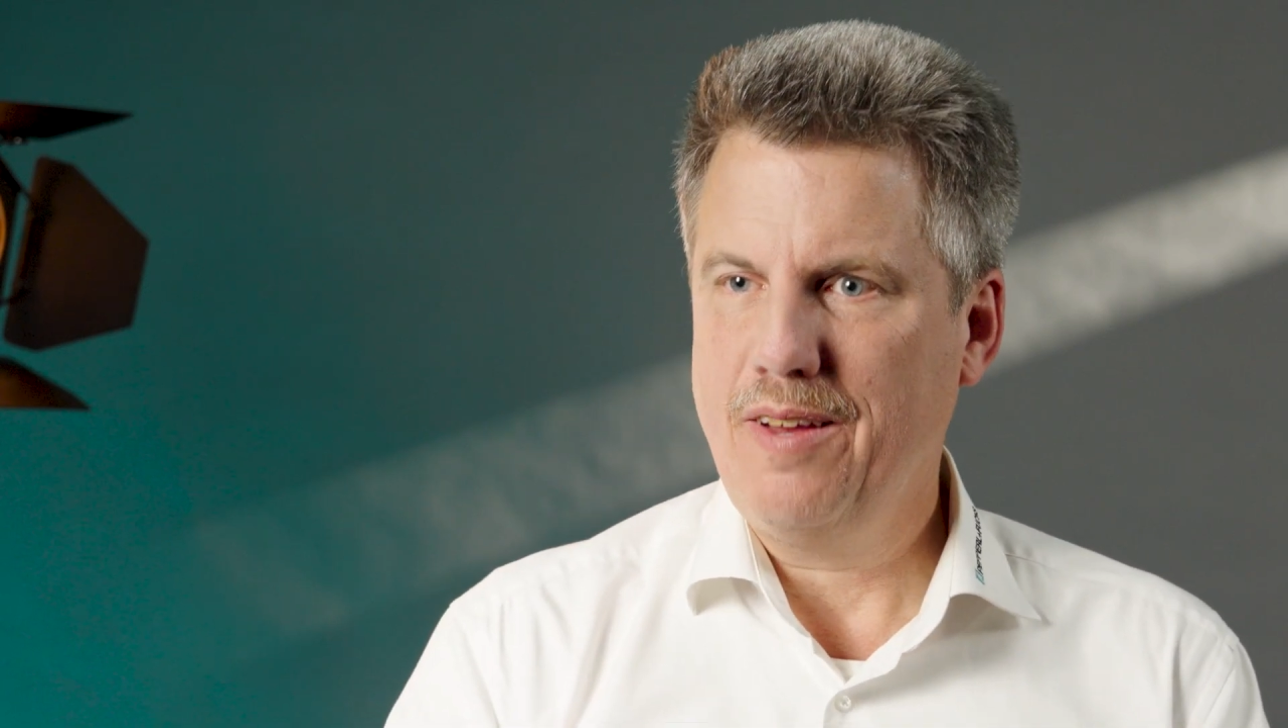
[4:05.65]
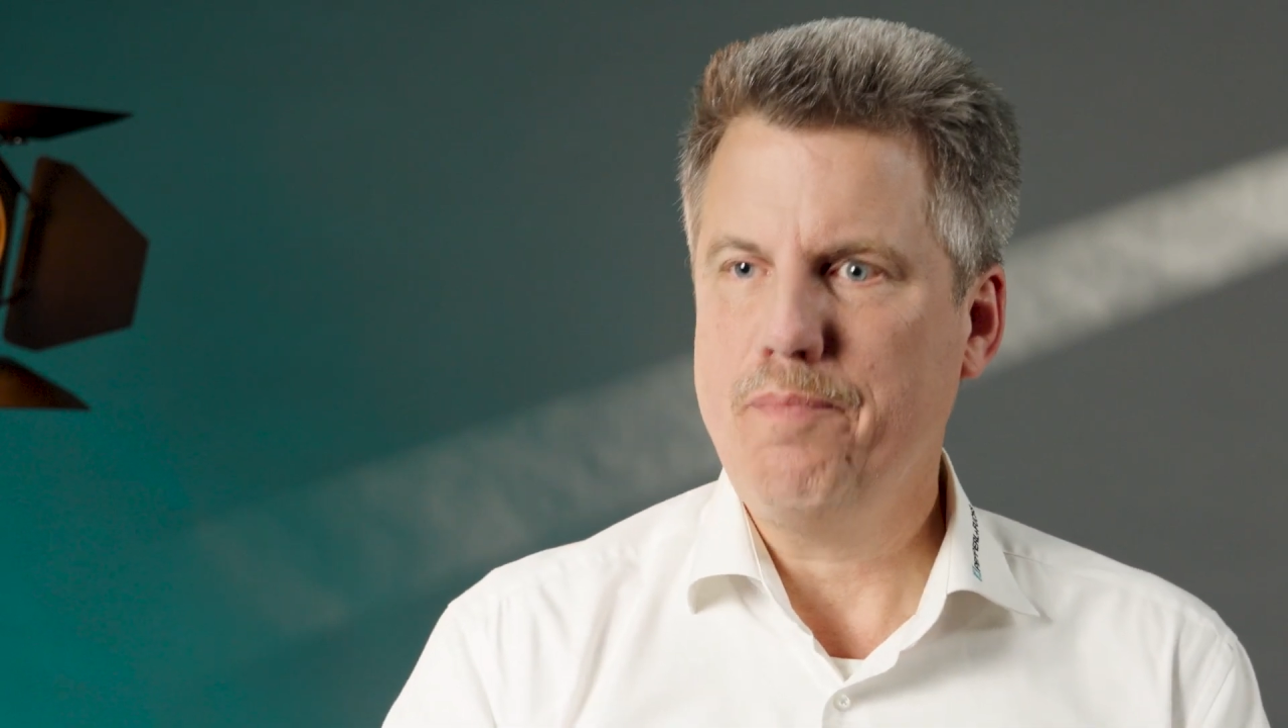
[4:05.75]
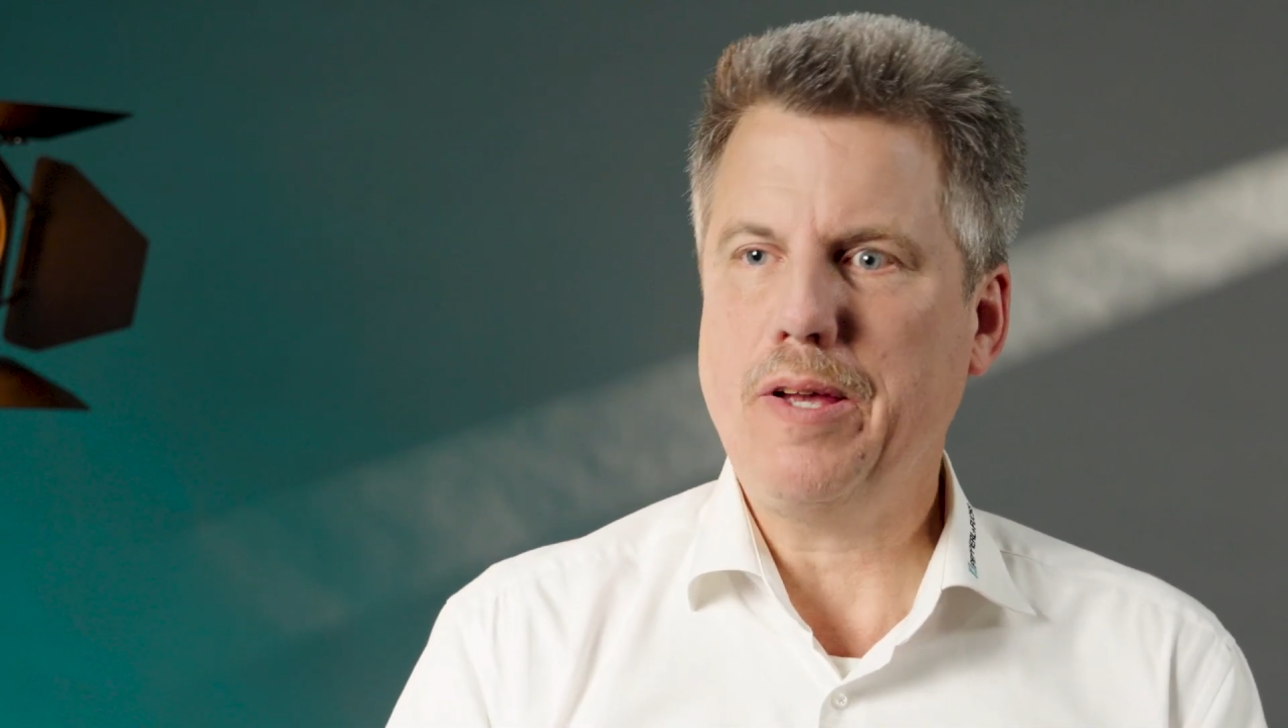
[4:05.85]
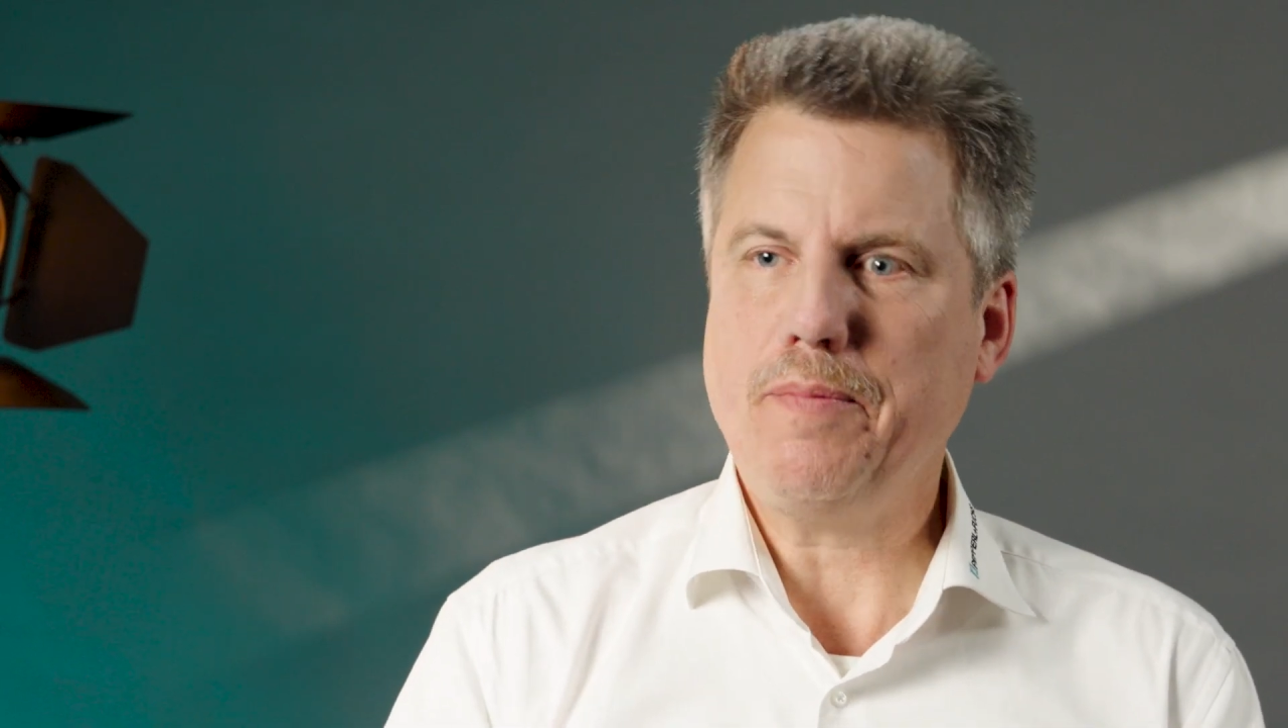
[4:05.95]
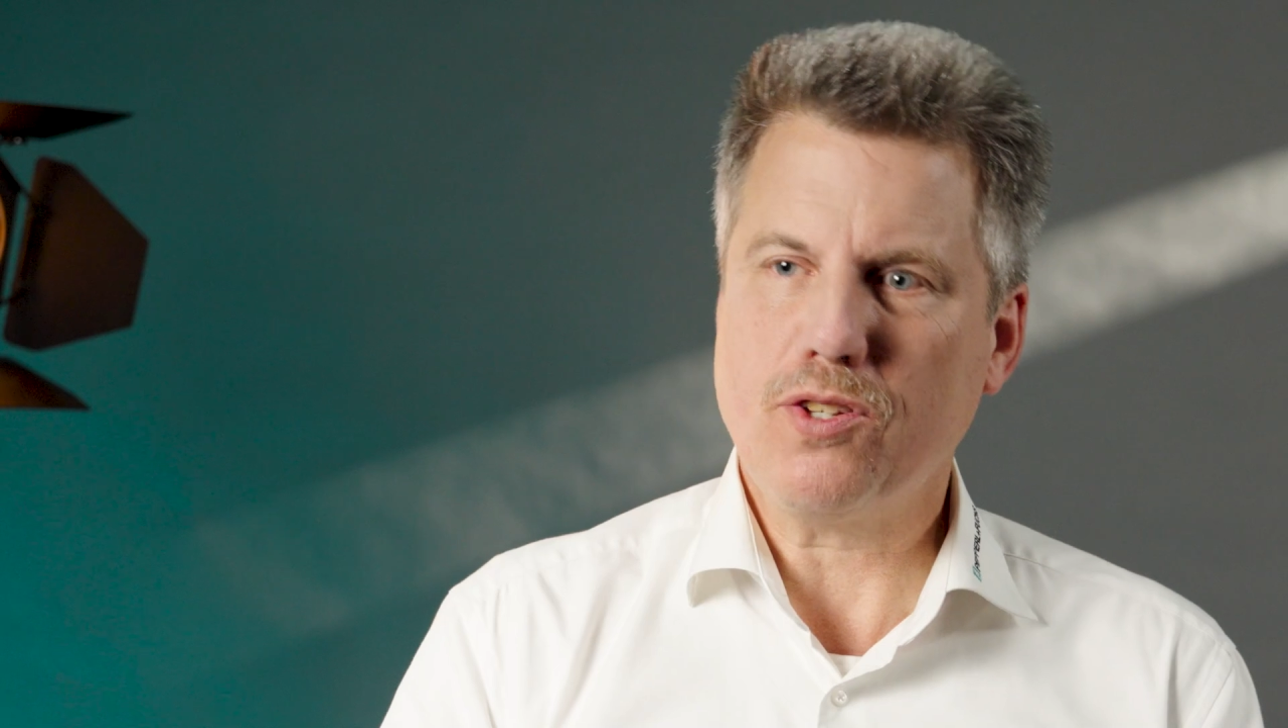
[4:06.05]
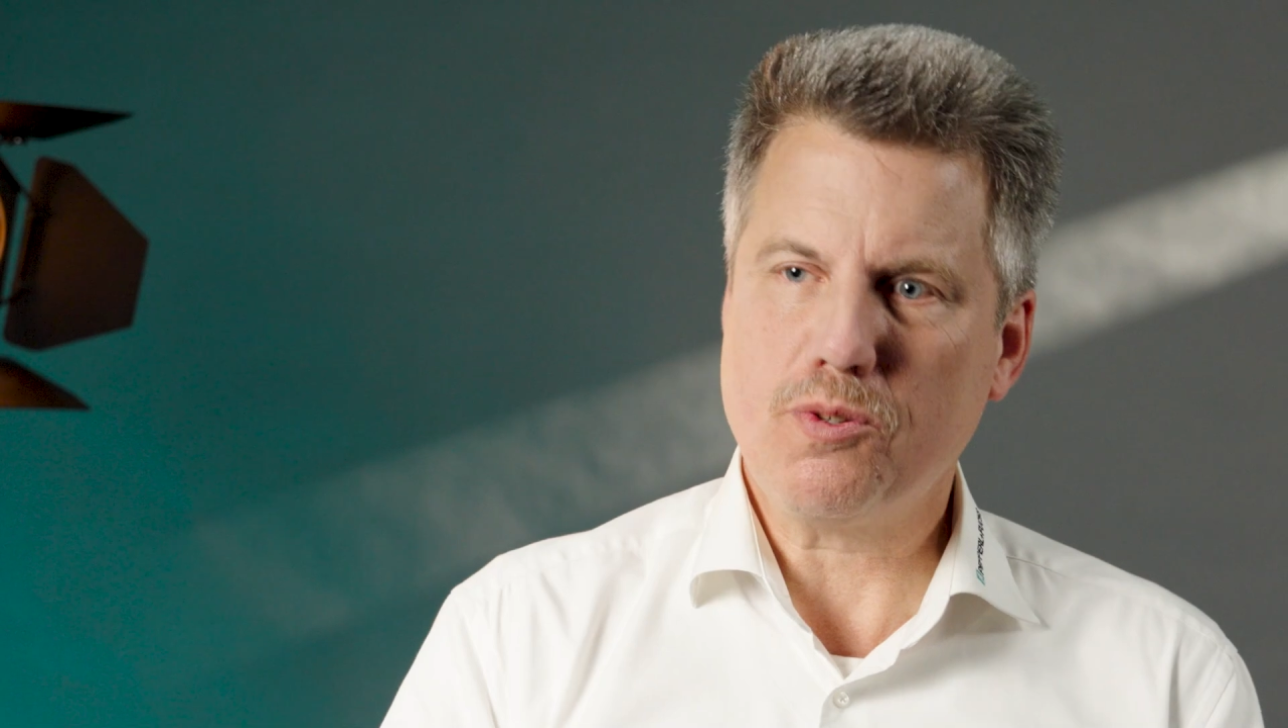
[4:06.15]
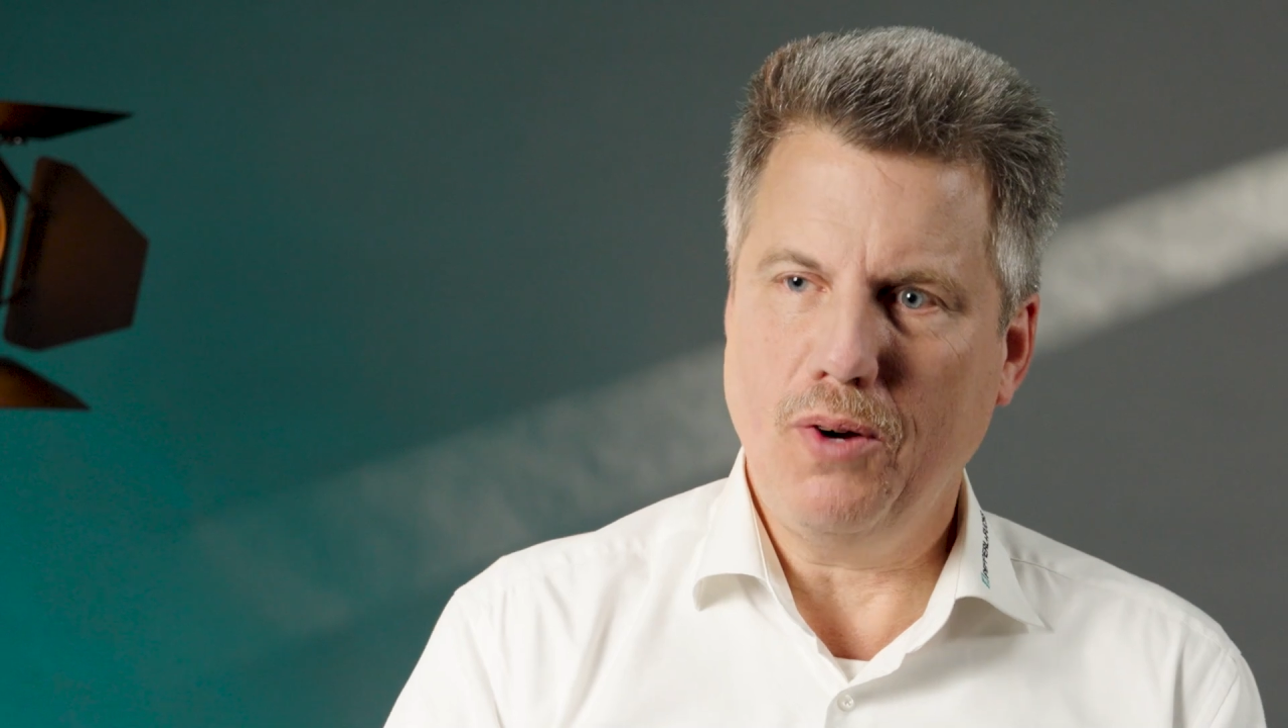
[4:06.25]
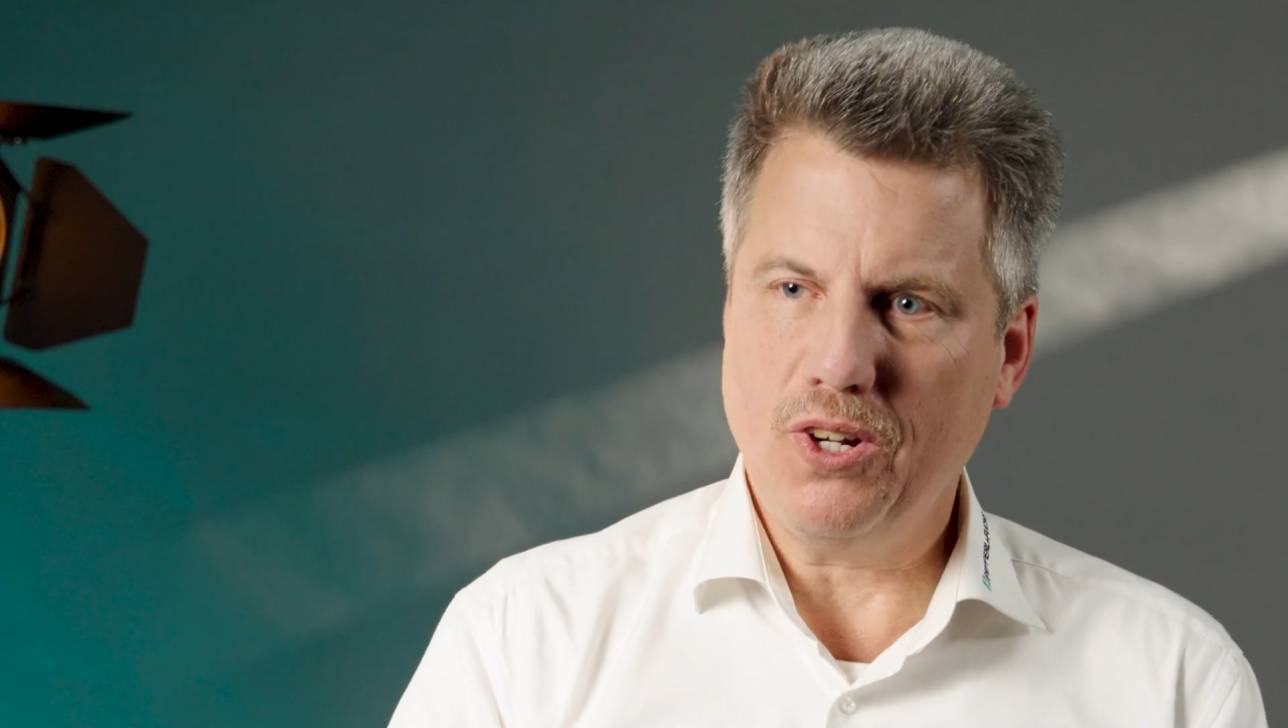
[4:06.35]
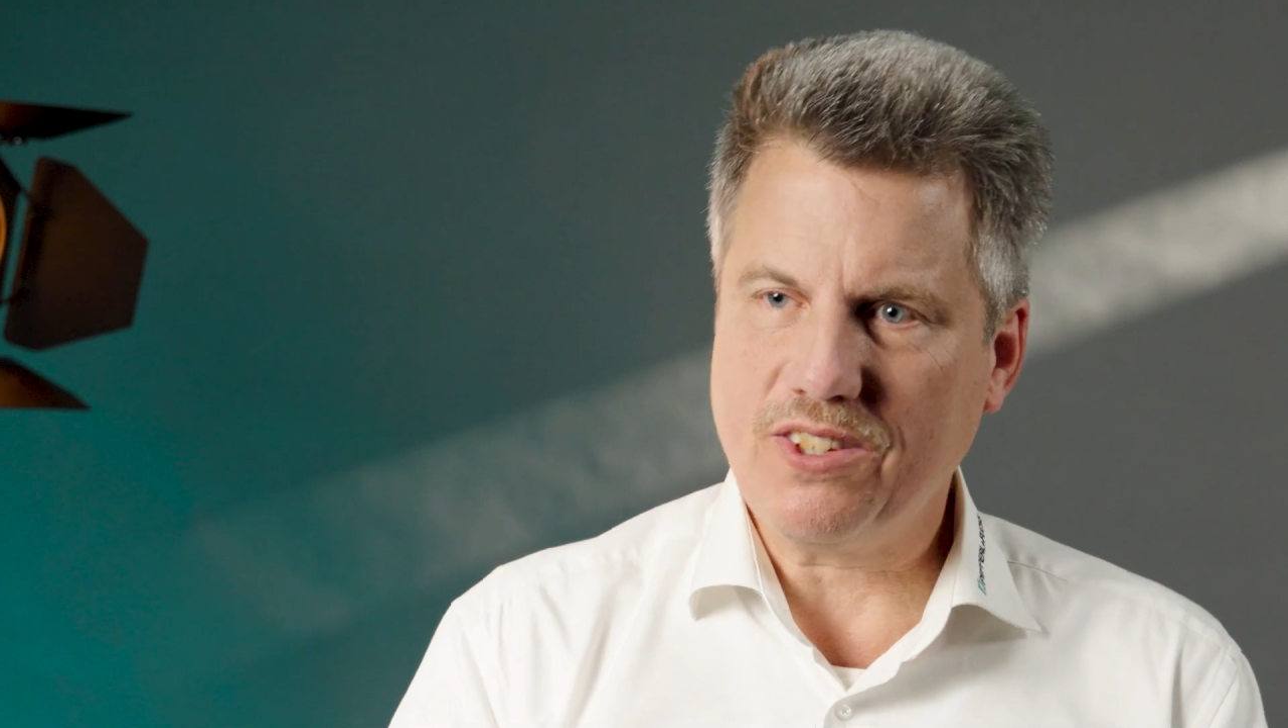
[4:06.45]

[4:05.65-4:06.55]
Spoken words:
maybe a small